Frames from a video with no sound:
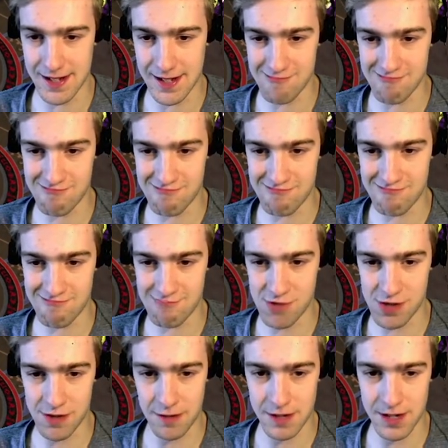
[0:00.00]
What do
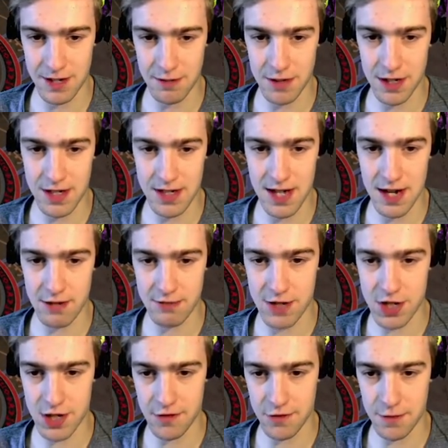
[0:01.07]
I want to do? We're going to discard a
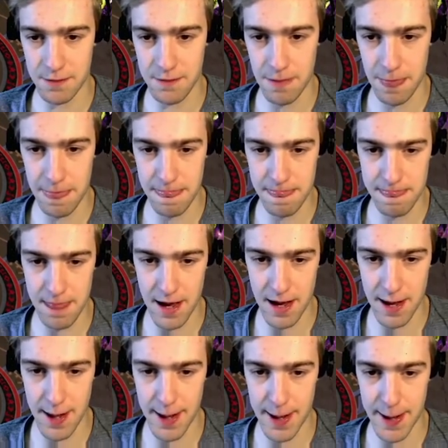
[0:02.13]
reshuffle.
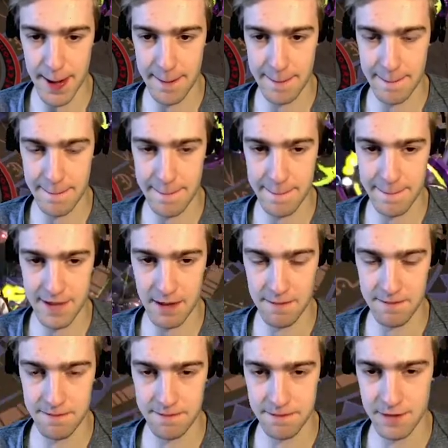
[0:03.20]
Yeah,
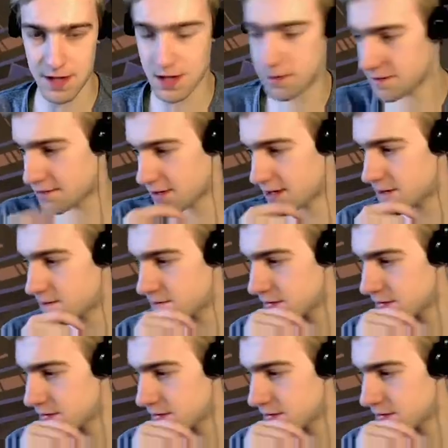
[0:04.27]
that'll be fine.